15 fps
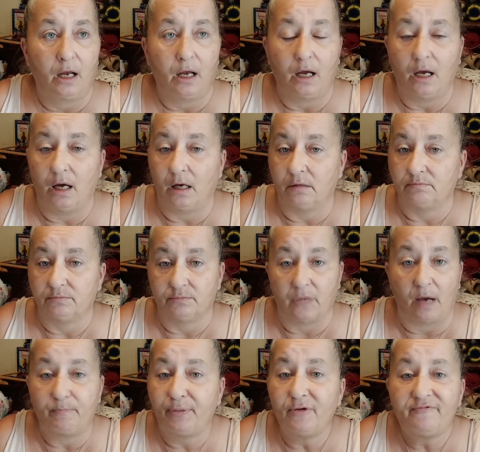a
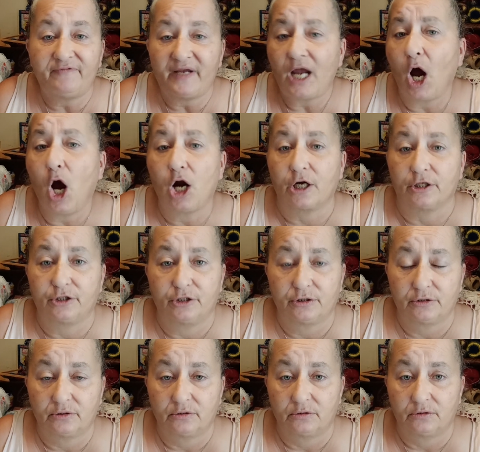poofy heart,
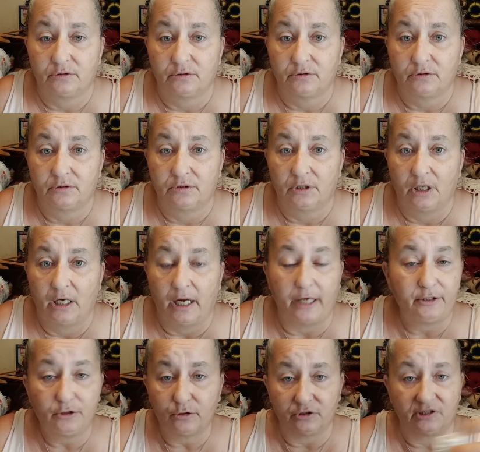and
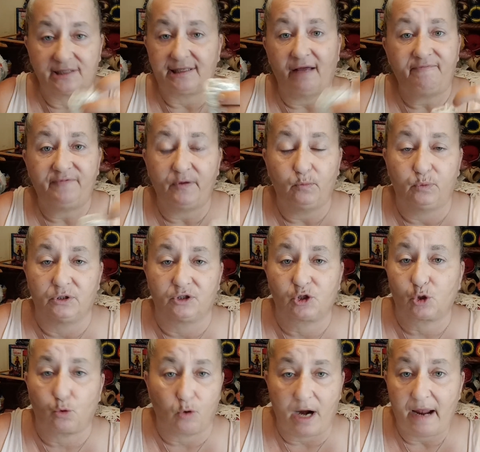you can stuff it with
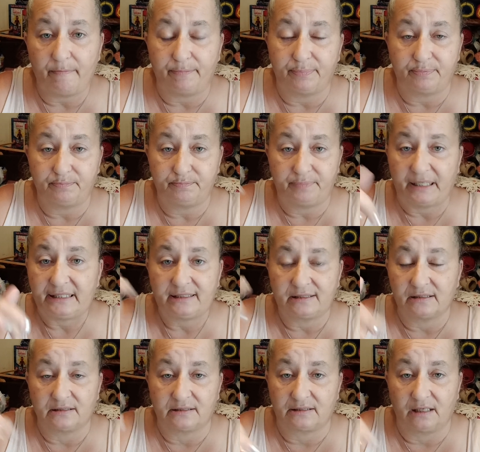scrap
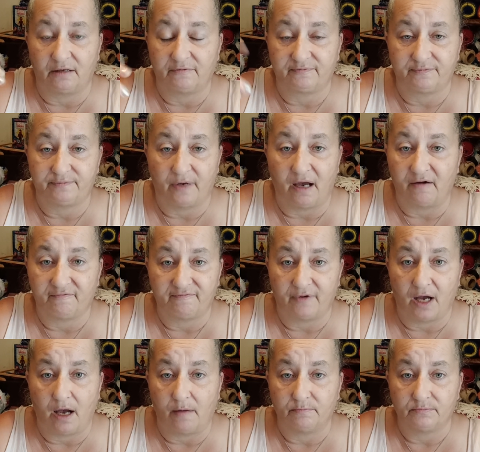pieces of
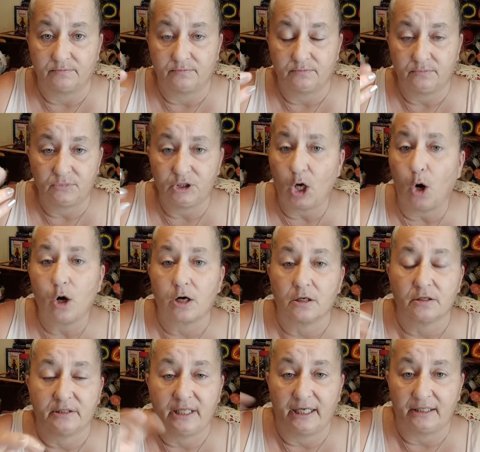
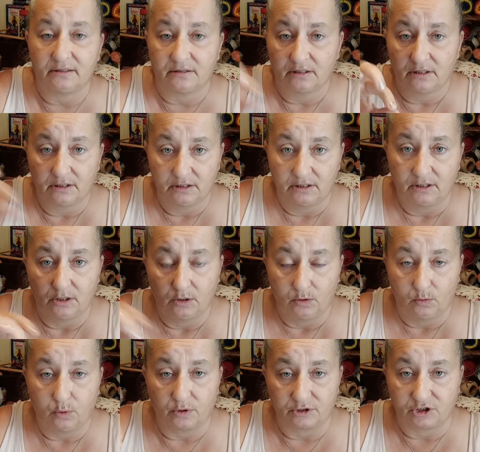yarn that
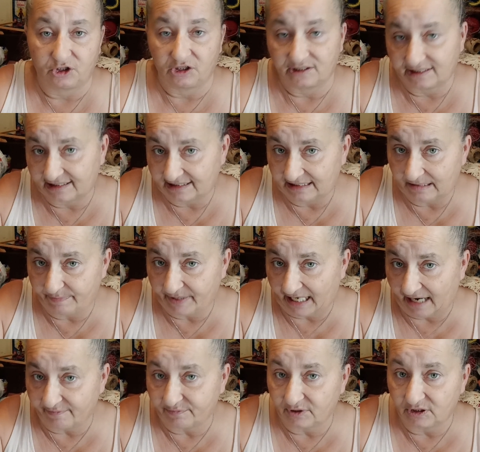where that you snip it
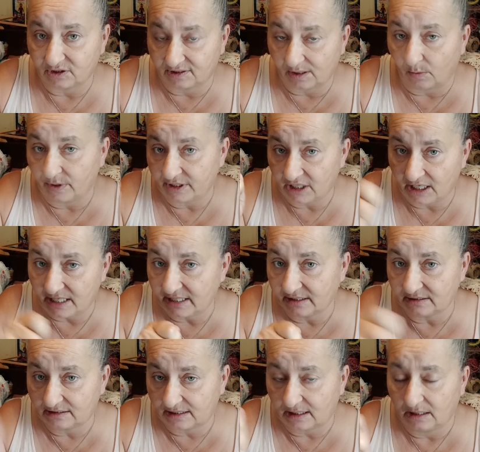after you sew in your
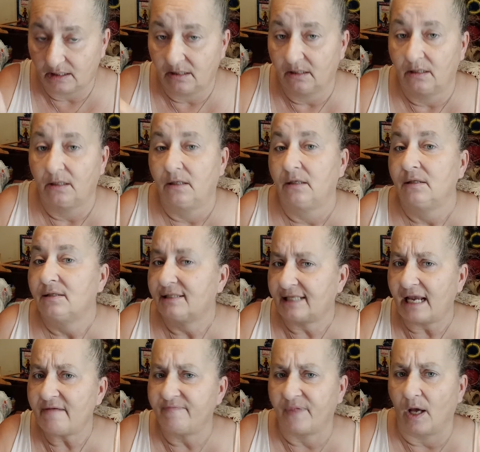ends.
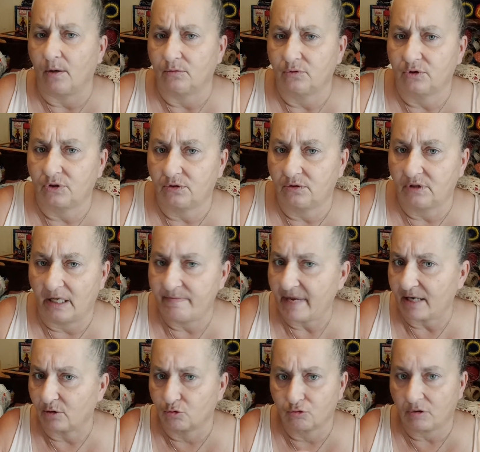Save those. They
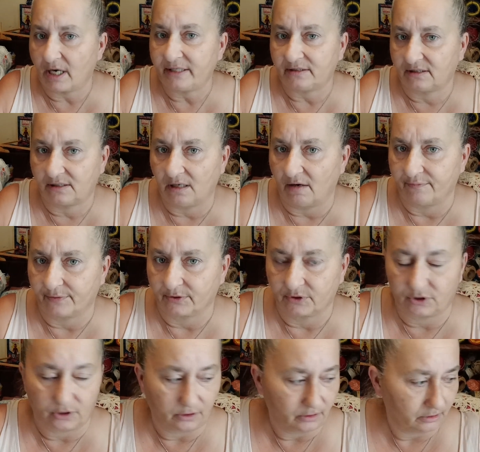make great stuffers.